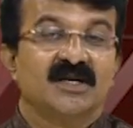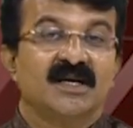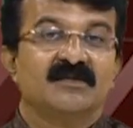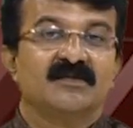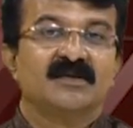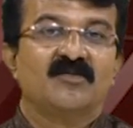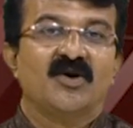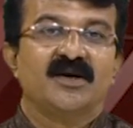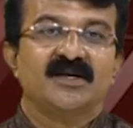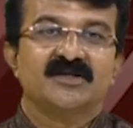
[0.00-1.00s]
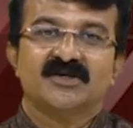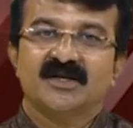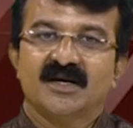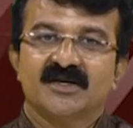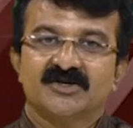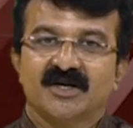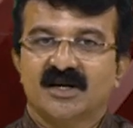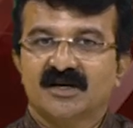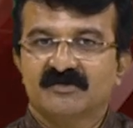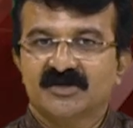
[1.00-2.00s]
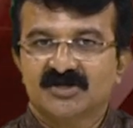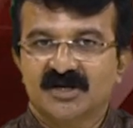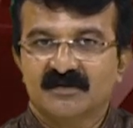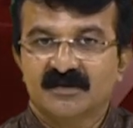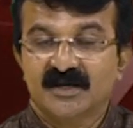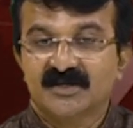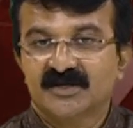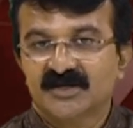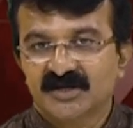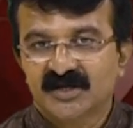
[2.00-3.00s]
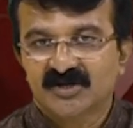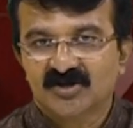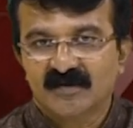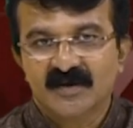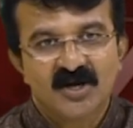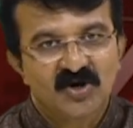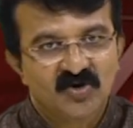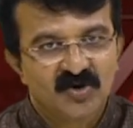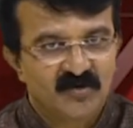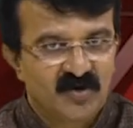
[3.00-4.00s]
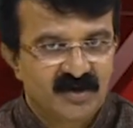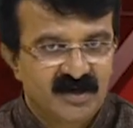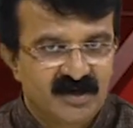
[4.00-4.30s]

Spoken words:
The name of the boy is Nihal Shekhar Mishram. He is a resident of Gulmohar